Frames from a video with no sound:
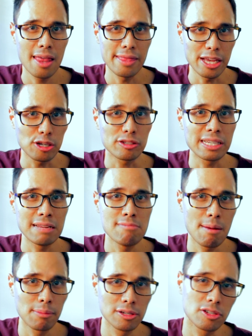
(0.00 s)
that your team
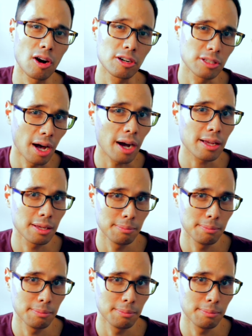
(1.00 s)
members are talking